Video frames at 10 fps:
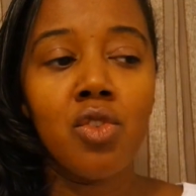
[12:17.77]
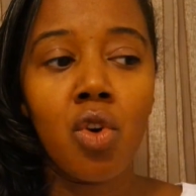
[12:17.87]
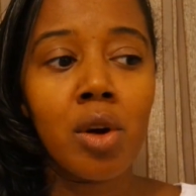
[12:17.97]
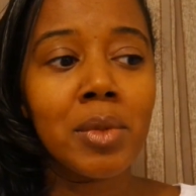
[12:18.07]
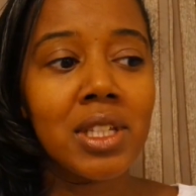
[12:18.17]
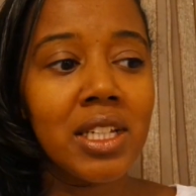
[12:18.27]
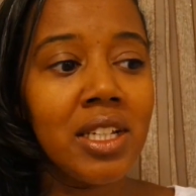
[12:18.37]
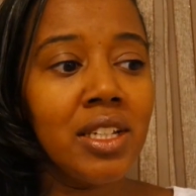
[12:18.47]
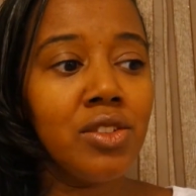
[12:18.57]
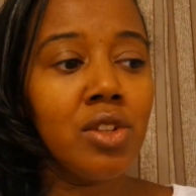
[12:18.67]

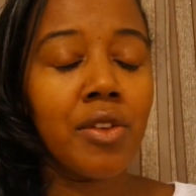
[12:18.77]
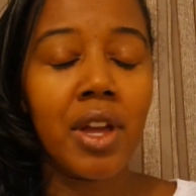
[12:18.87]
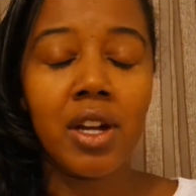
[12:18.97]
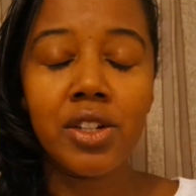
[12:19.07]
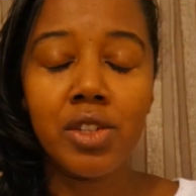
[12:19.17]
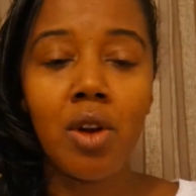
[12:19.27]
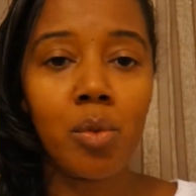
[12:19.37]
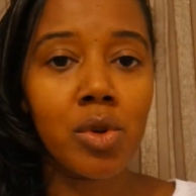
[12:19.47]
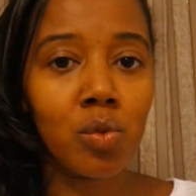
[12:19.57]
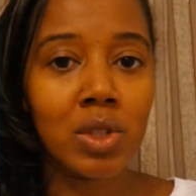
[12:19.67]
Normally, they hook you
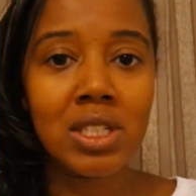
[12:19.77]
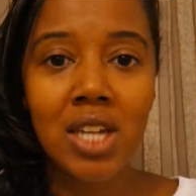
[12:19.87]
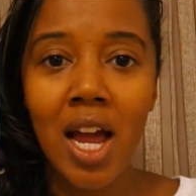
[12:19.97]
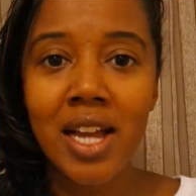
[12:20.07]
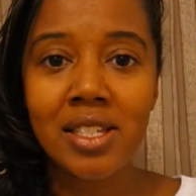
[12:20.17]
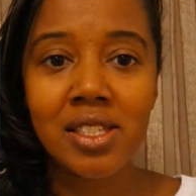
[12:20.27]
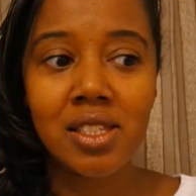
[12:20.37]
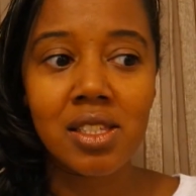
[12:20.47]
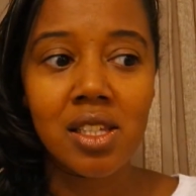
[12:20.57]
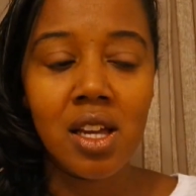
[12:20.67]
up with a really
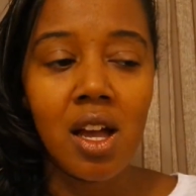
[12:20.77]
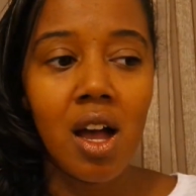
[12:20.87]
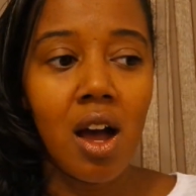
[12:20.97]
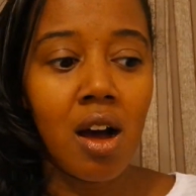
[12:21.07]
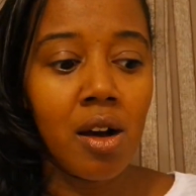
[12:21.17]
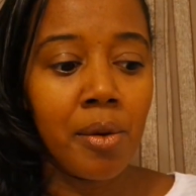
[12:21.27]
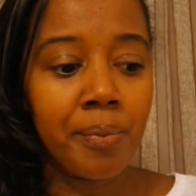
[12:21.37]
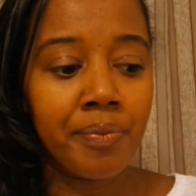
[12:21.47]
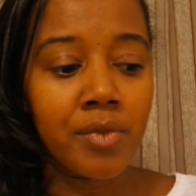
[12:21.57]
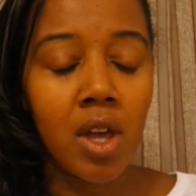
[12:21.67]
nice
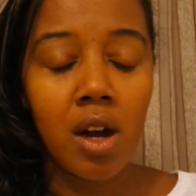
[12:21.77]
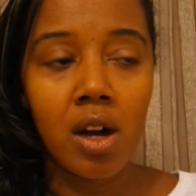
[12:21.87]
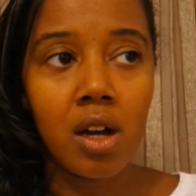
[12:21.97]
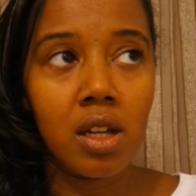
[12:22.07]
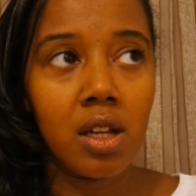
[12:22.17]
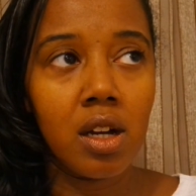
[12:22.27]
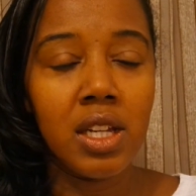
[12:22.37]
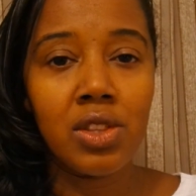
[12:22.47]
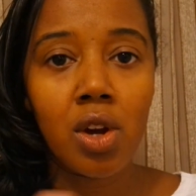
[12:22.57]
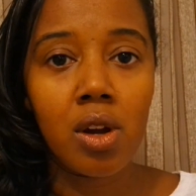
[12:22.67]

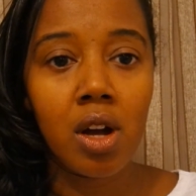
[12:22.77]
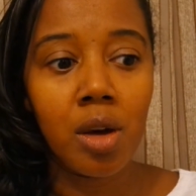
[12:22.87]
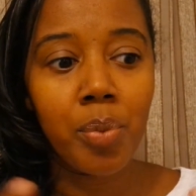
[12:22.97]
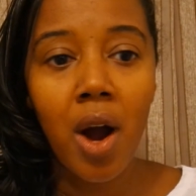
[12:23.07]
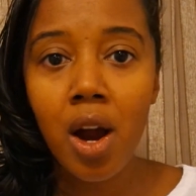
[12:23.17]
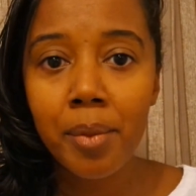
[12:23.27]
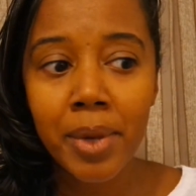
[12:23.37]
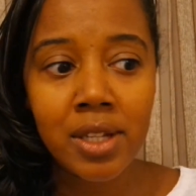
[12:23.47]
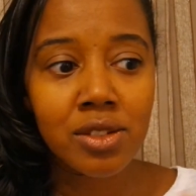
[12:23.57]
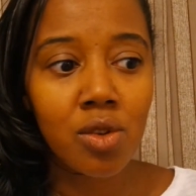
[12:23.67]
either
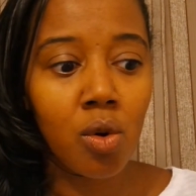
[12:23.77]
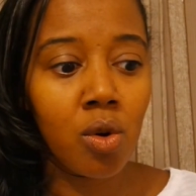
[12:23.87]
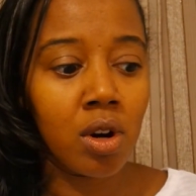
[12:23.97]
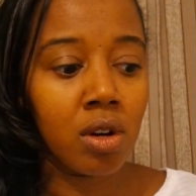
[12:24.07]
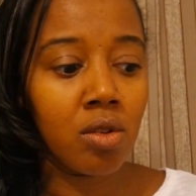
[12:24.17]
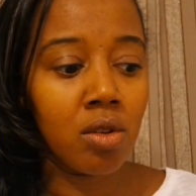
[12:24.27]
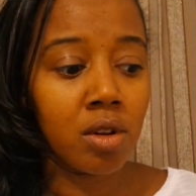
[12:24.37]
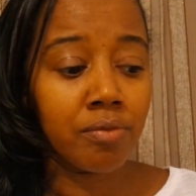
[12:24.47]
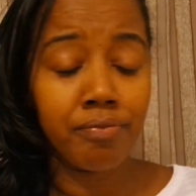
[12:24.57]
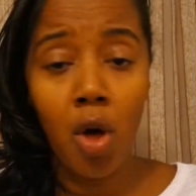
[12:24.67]
apartment or
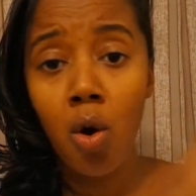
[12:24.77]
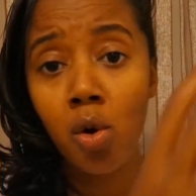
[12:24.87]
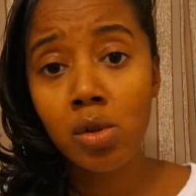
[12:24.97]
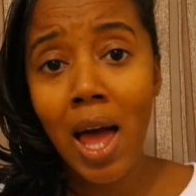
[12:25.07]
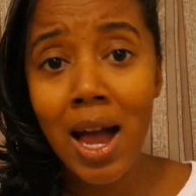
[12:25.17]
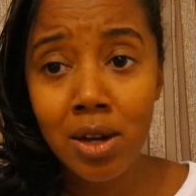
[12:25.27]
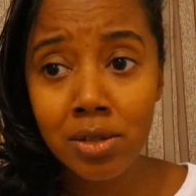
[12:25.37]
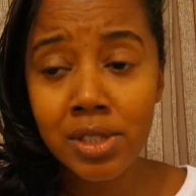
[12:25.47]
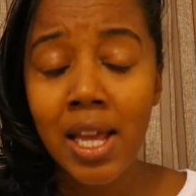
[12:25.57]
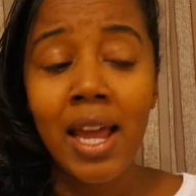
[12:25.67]
whole
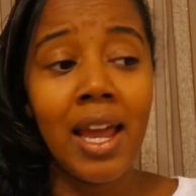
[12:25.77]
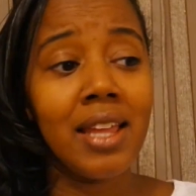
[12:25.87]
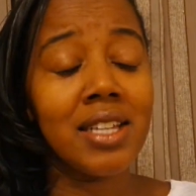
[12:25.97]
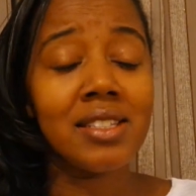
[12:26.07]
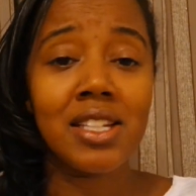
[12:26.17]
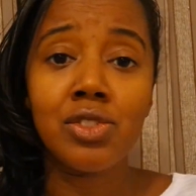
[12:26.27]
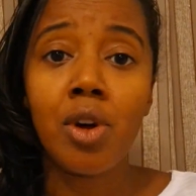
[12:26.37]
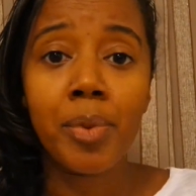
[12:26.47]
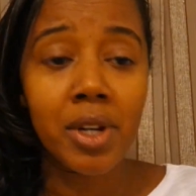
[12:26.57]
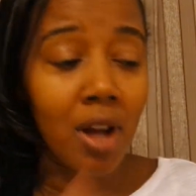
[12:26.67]
house, and they set you
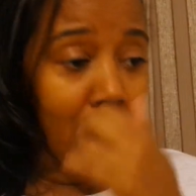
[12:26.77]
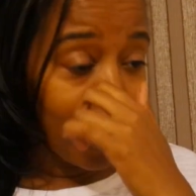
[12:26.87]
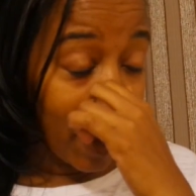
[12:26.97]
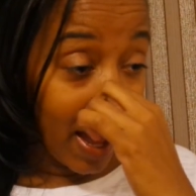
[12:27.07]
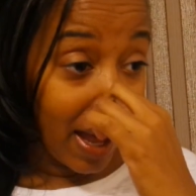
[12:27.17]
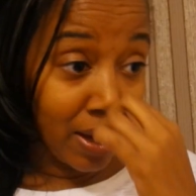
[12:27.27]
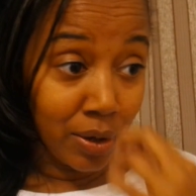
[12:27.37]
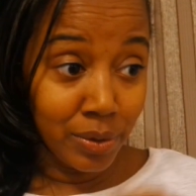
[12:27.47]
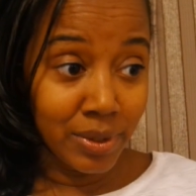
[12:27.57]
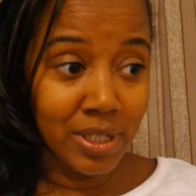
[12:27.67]
up in a
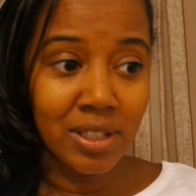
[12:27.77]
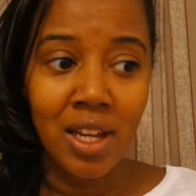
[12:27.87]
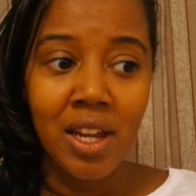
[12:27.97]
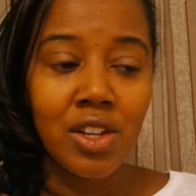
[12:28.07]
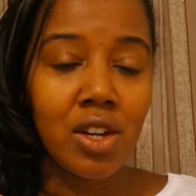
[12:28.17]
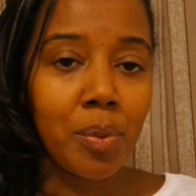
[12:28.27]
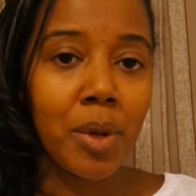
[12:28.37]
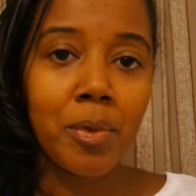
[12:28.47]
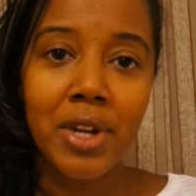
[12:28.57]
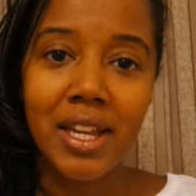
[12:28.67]
compound, and
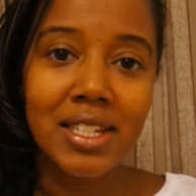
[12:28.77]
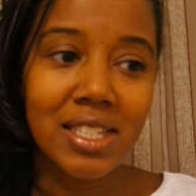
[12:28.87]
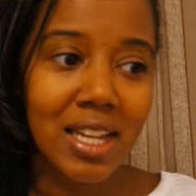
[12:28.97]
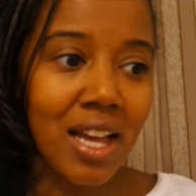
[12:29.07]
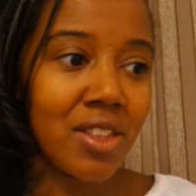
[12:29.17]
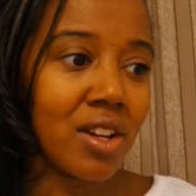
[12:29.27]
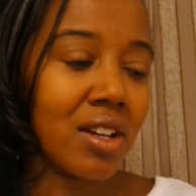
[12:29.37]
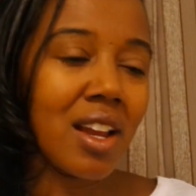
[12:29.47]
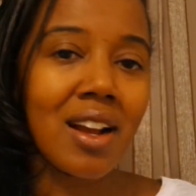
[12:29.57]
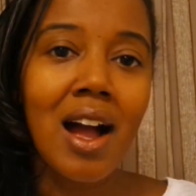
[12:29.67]
people can get together
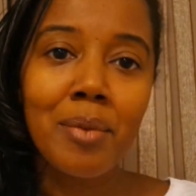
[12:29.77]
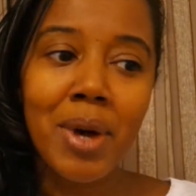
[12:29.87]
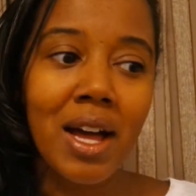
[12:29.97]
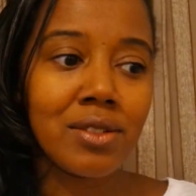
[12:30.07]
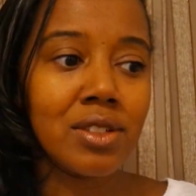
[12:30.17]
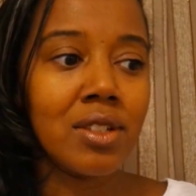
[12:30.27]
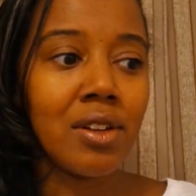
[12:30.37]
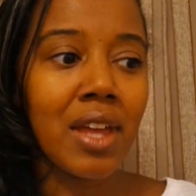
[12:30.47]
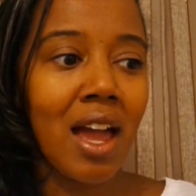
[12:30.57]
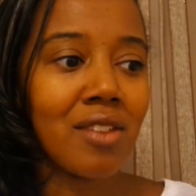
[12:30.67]
and in compounds,
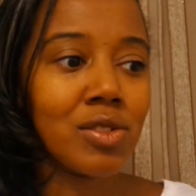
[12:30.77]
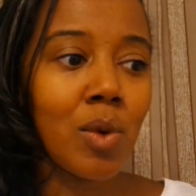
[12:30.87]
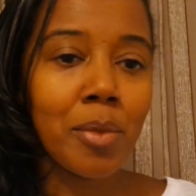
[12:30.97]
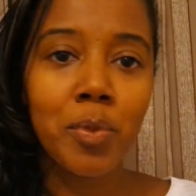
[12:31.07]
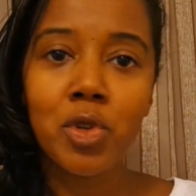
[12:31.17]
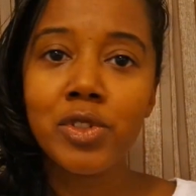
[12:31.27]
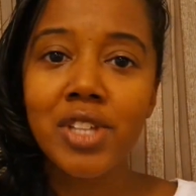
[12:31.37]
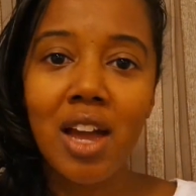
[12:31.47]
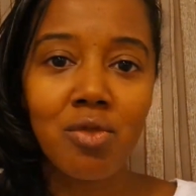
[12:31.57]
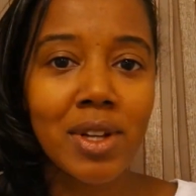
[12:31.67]
they have swimming pools,
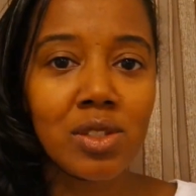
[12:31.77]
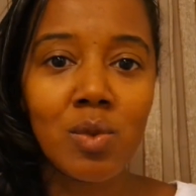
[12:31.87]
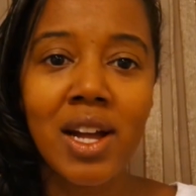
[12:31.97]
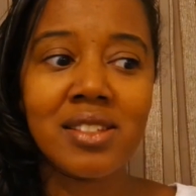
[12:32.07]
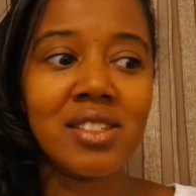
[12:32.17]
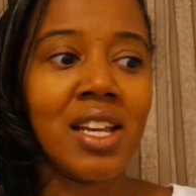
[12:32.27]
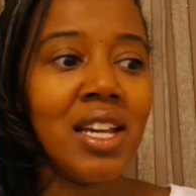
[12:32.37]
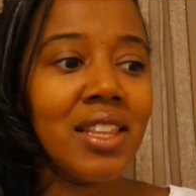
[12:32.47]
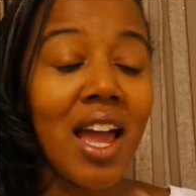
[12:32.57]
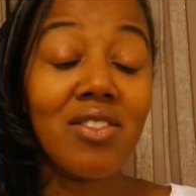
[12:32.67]
they have restaurants,
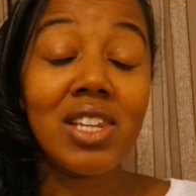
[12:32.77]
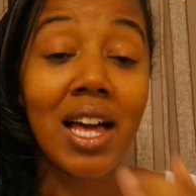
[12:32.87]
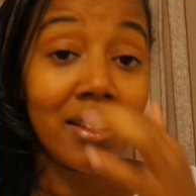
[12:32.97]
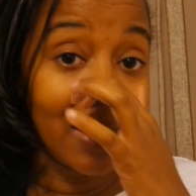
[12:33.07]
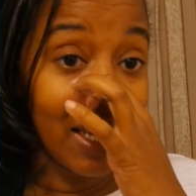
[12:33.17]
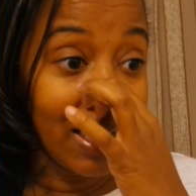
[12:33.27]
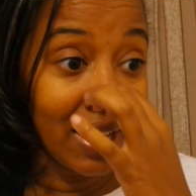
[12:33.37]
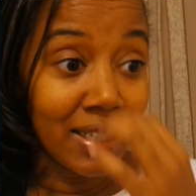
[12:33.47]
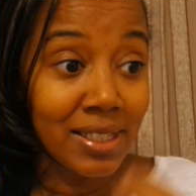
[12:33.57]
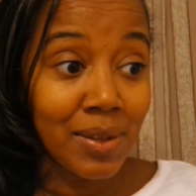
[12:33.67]
they have a lot of
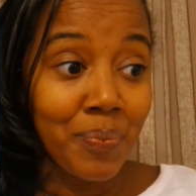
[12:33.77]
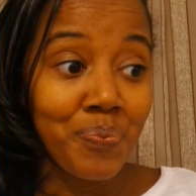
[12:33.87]
things,